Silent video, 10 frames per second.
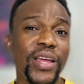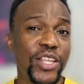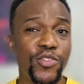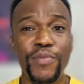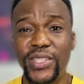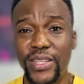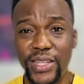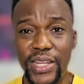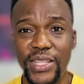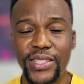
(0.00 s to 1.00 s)
get to miss the
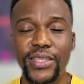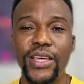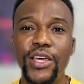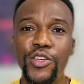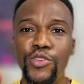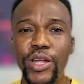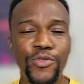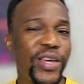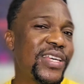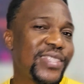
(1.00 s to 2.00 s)
date. So now
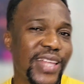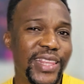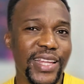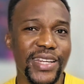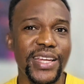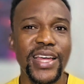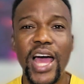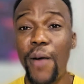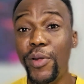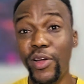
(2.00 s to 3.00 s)
to get started,
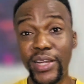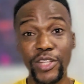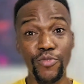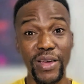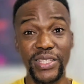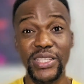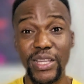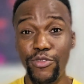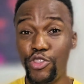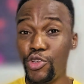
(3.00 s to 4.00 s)
I'll be logging into my
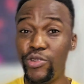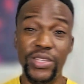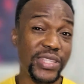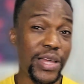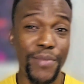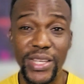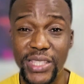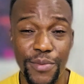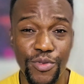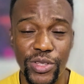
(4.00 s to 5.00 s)
system to show you the
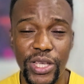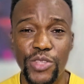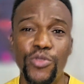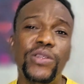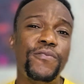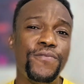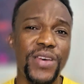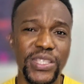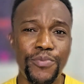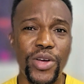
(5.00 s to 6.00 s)
step-by-step process. So the
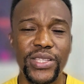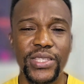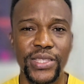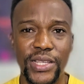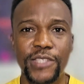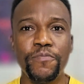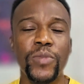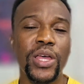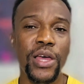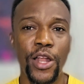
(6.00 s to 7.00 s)
first point is this:
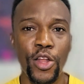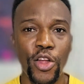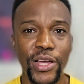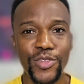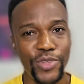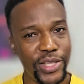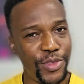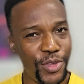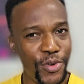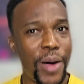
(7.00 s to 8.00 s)
log into the
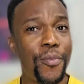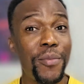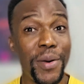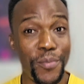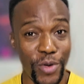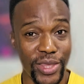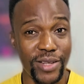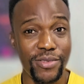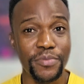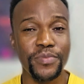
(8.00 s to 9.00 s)
new appointment
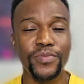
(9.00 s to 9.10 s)
portal